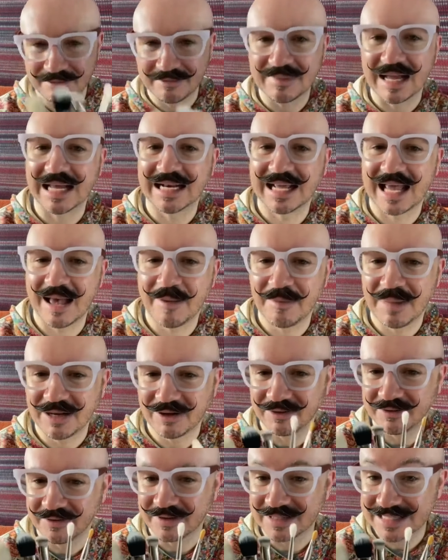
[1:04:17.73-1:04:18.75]
And I get a medal
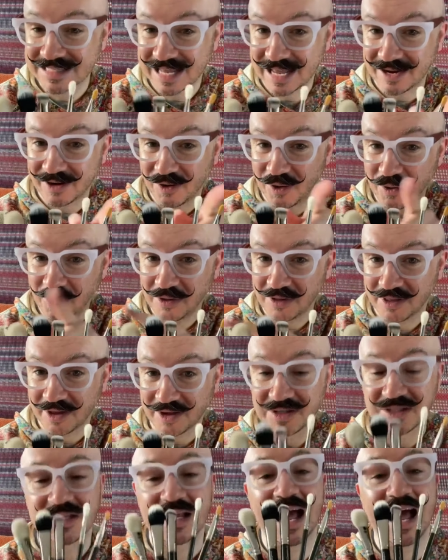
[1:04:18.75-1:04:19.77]
for saying all of
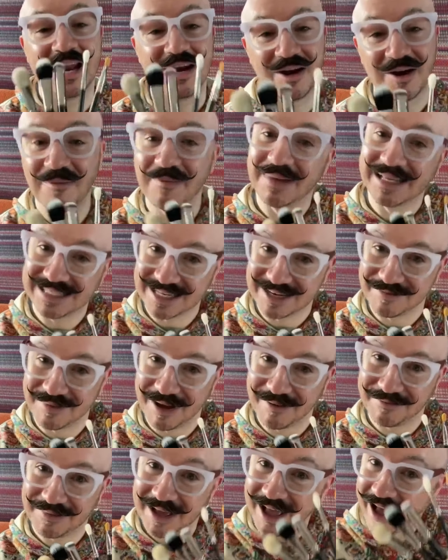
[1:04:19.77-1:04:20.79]
those and not messing them up.